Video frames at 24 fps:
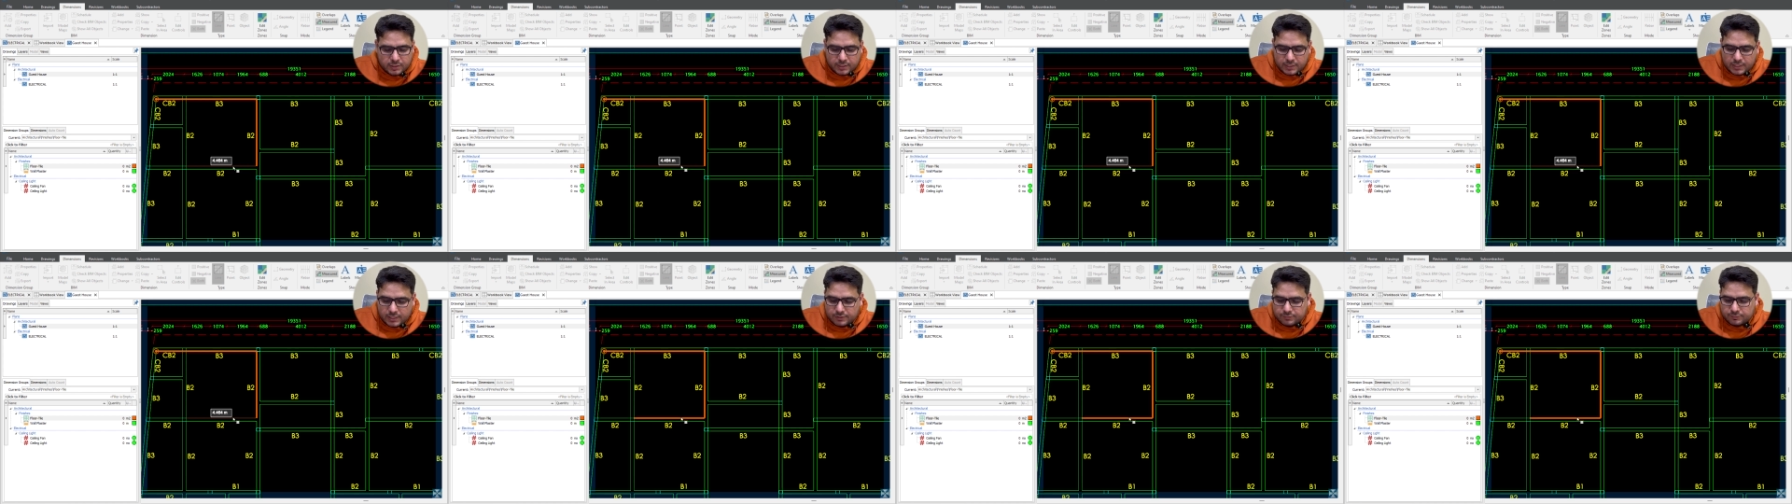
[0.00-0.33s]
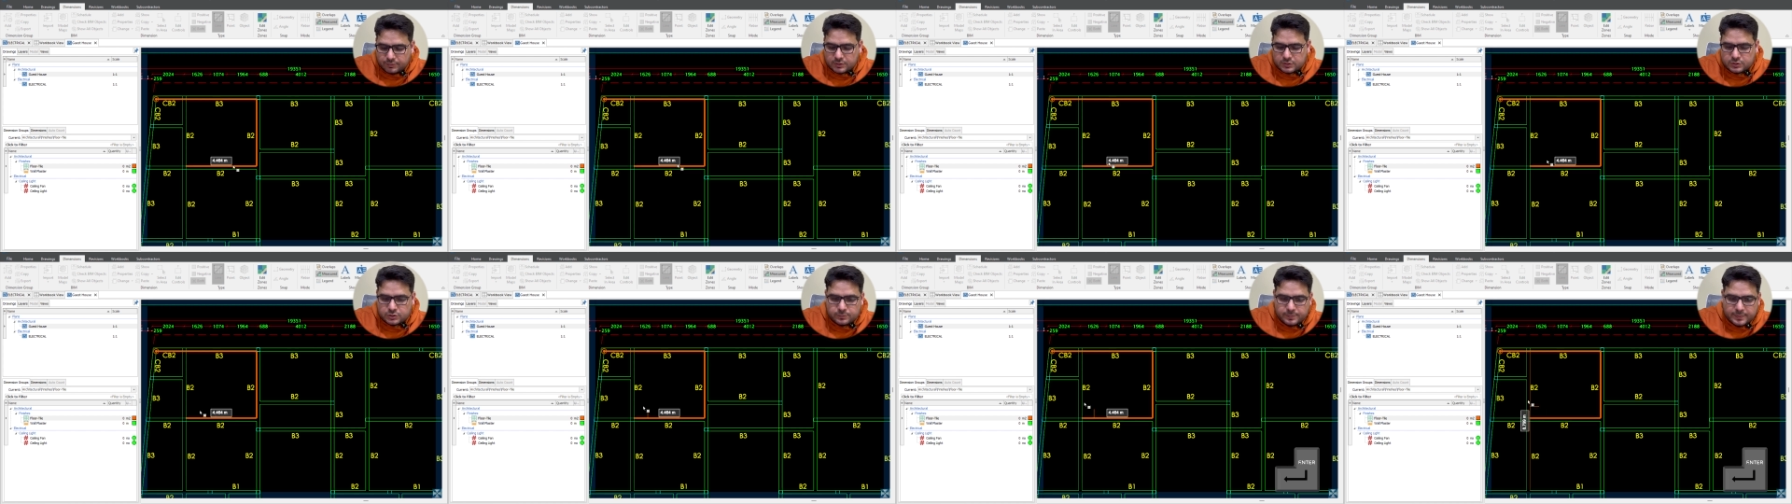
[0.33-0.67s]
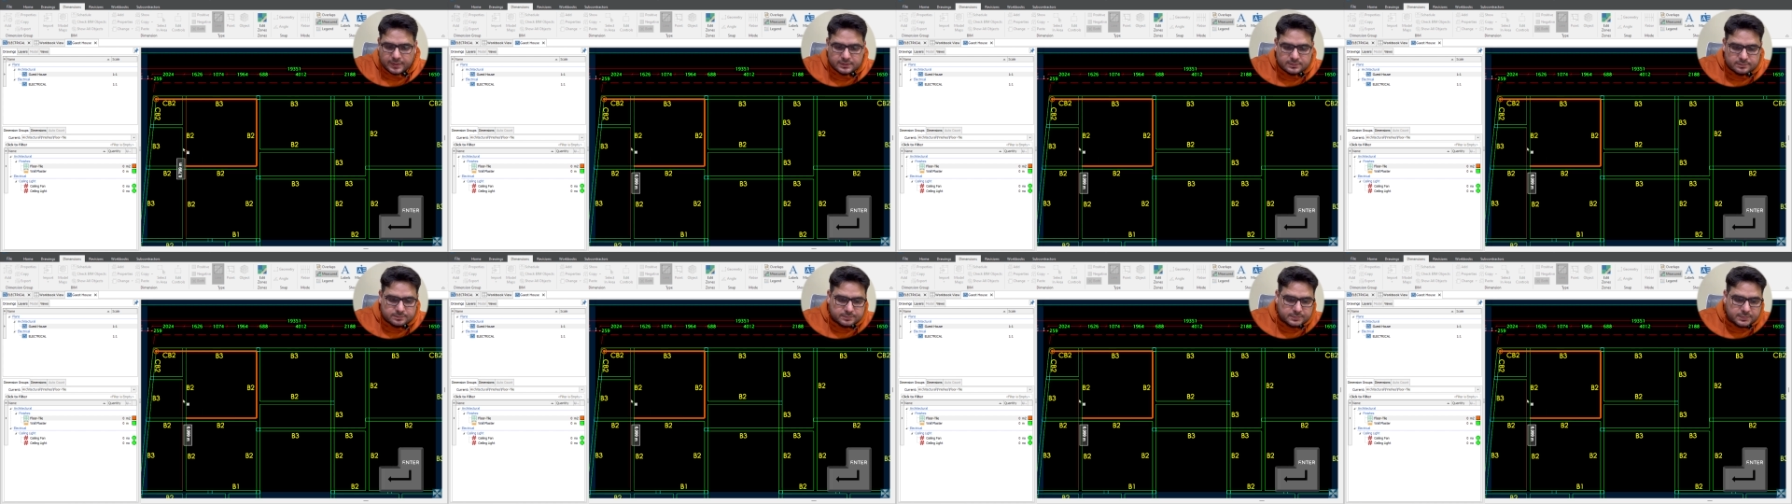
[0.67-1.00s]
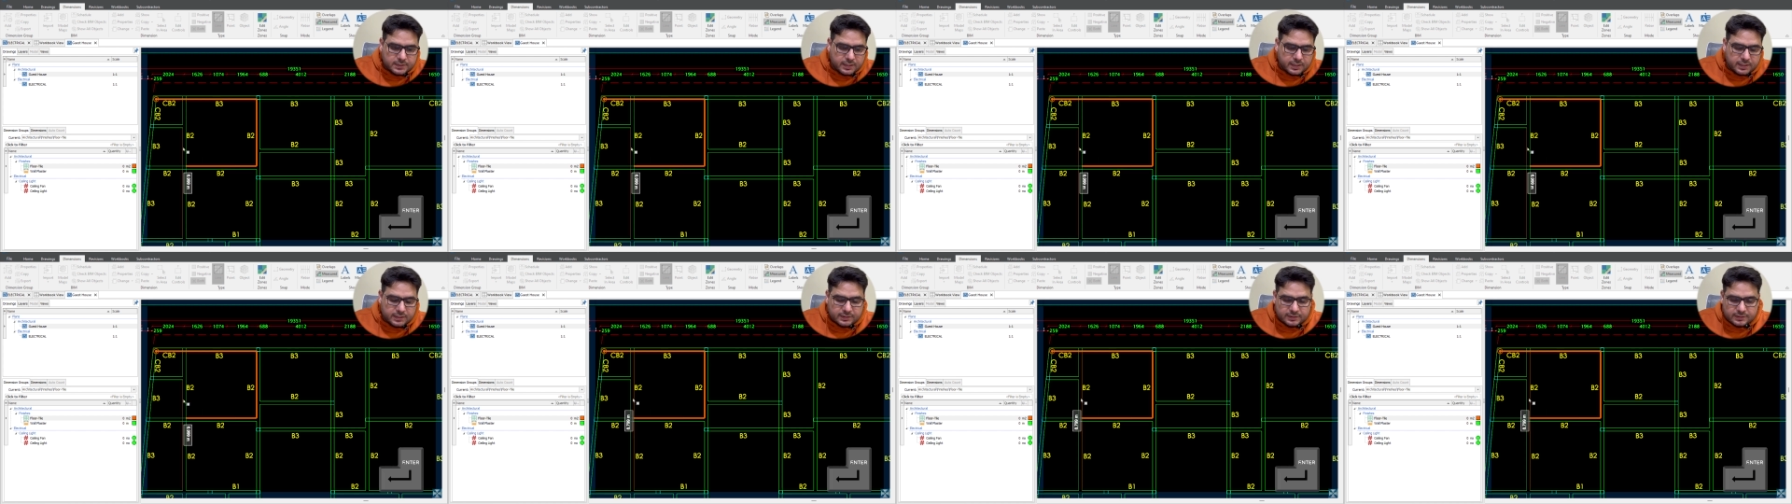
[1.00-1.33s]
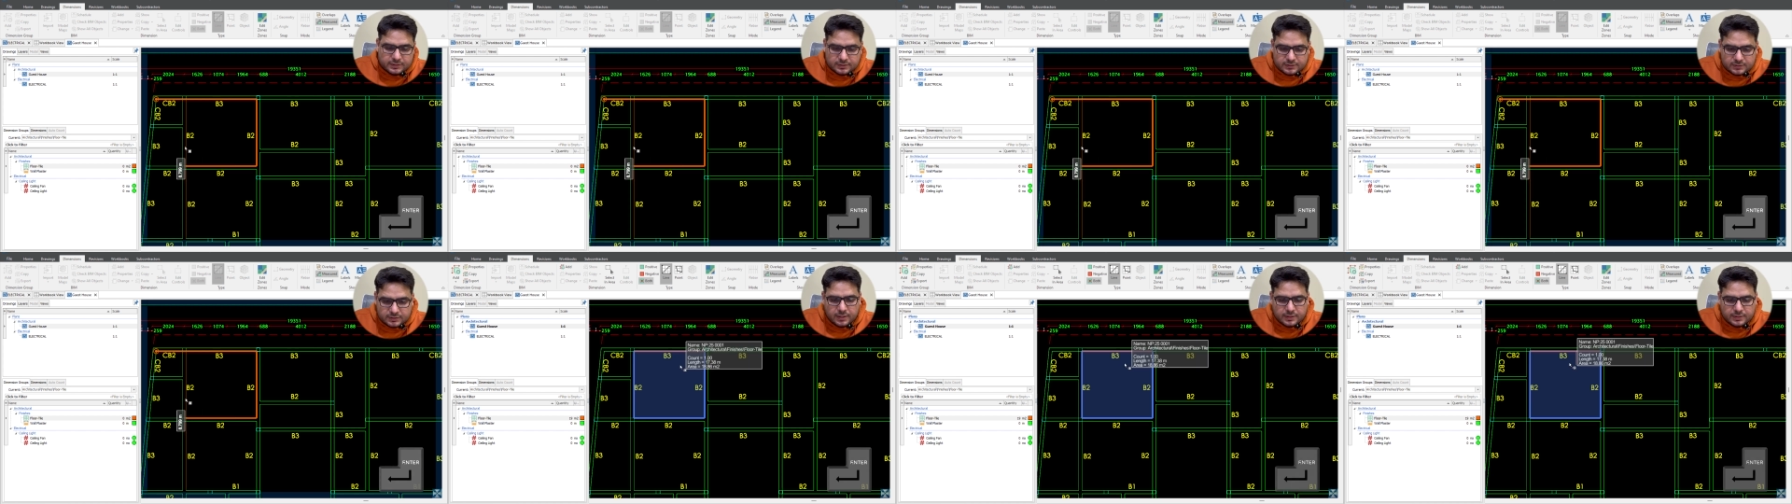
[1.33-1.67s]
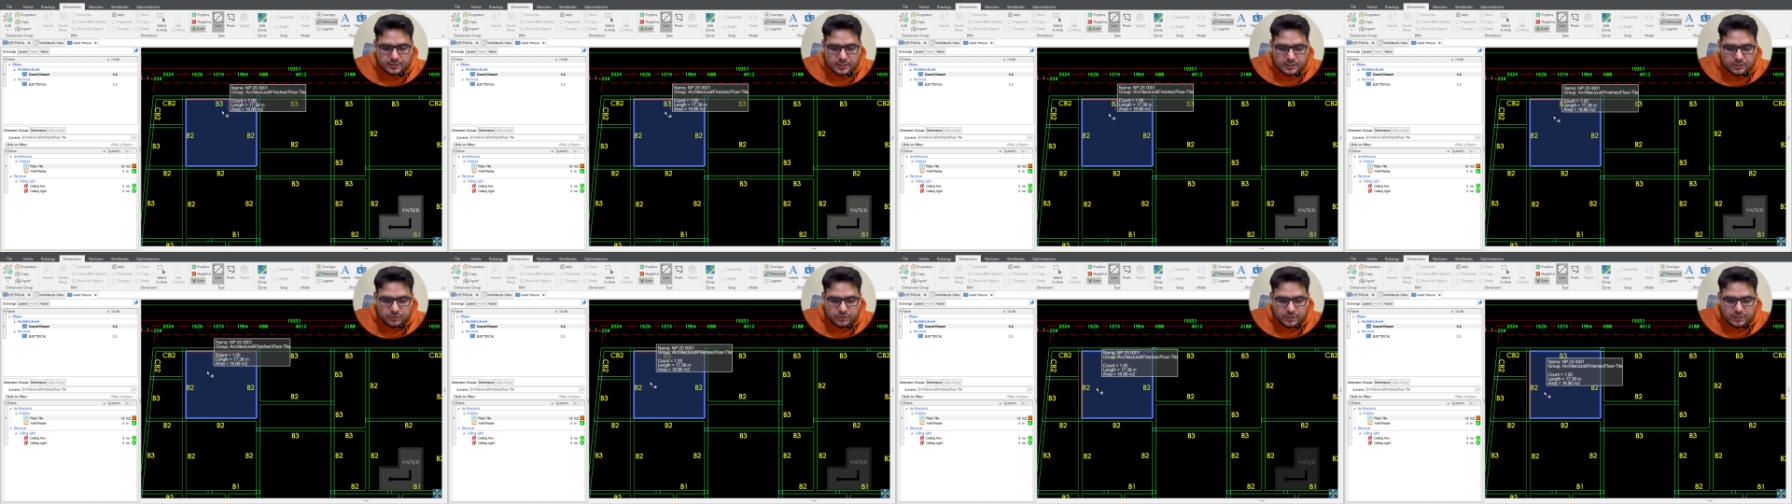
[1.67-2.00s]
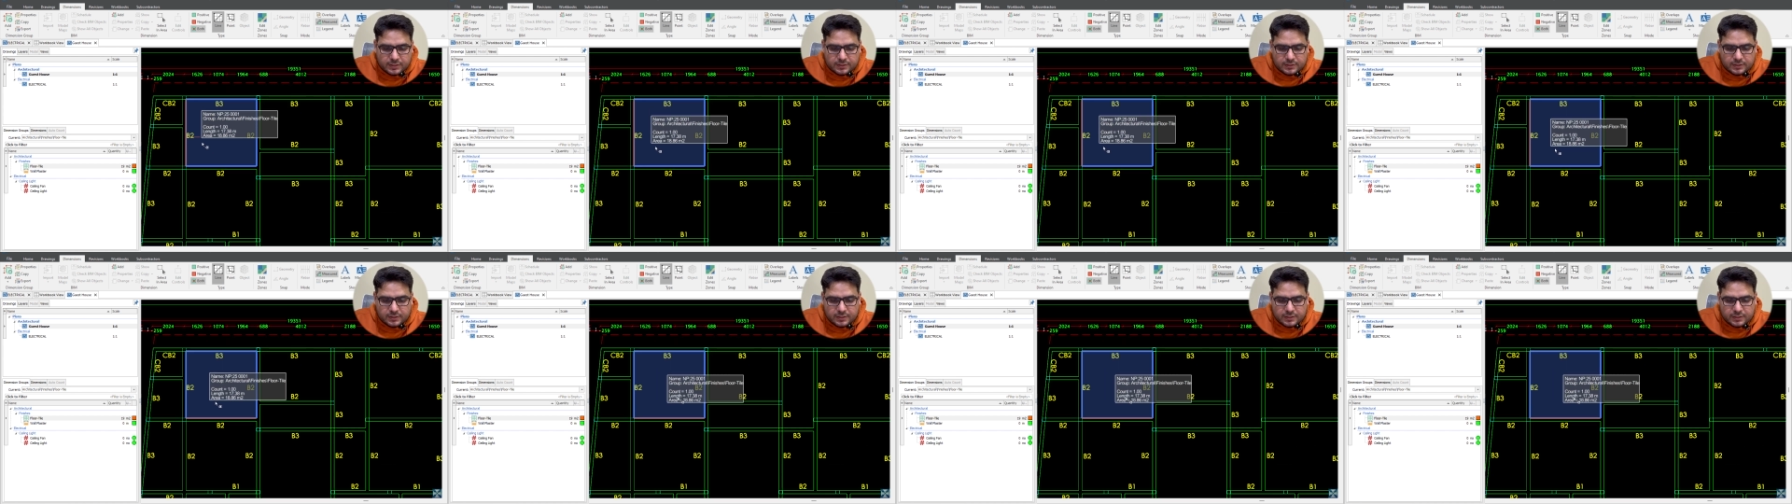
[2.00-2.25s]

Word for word: And once you press enter, then you get